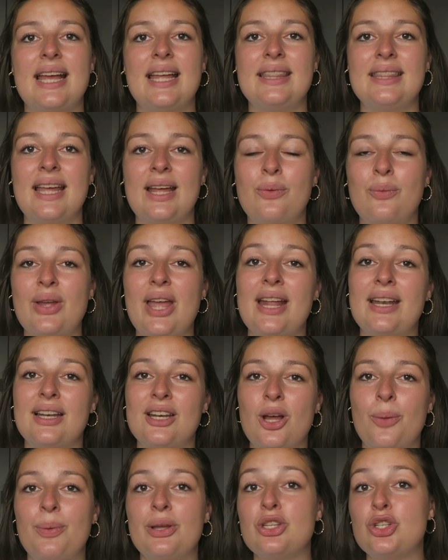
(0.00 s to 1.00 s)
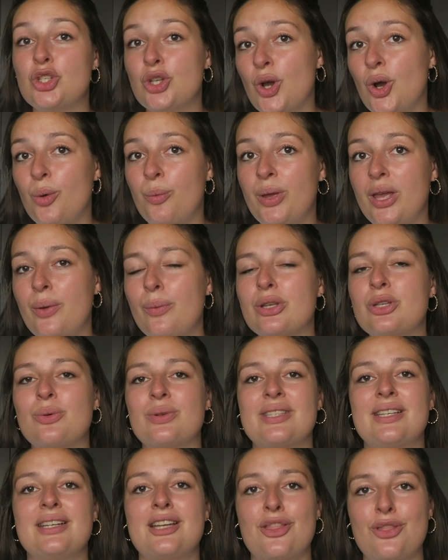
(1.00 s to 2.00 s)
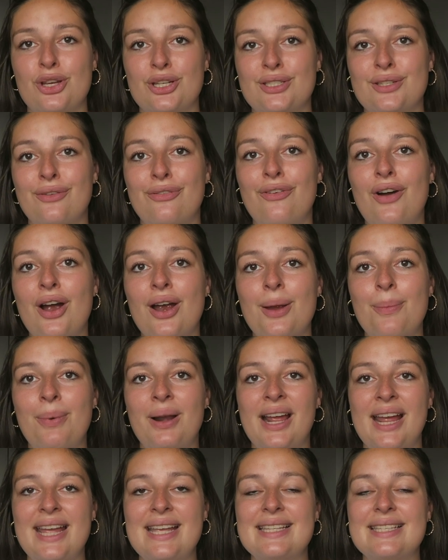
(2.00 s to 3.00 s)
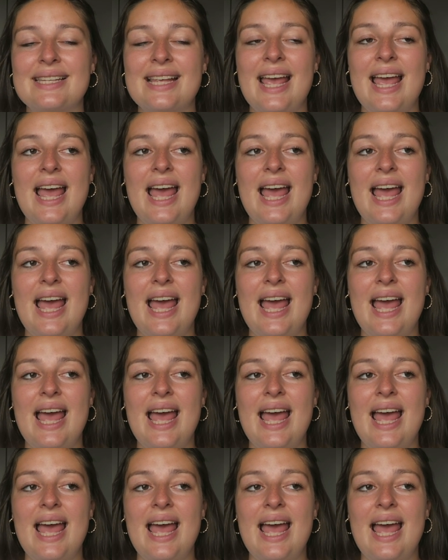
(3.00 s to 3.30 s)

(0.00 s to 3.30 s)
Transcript: and then we ended up in Chobe, which was another safari place.